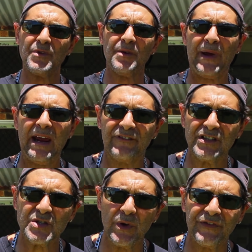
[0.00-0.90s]
some of the
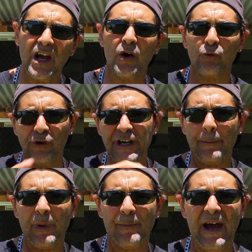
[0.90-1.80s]
pamphlets with you, read
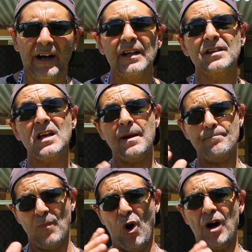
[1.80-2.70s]
up about it.
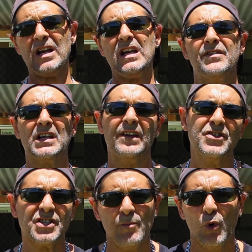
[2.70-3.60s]
It might even give
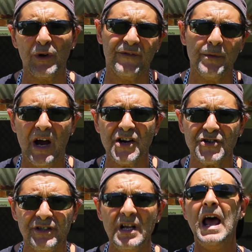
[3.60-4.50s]
you some more
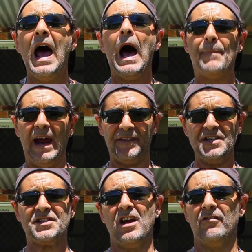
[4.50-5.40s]
information about
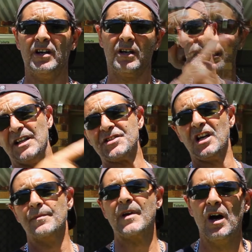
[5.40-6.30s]
this area. Let's
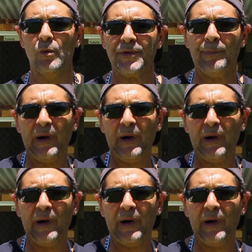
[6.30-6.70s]
keep going with the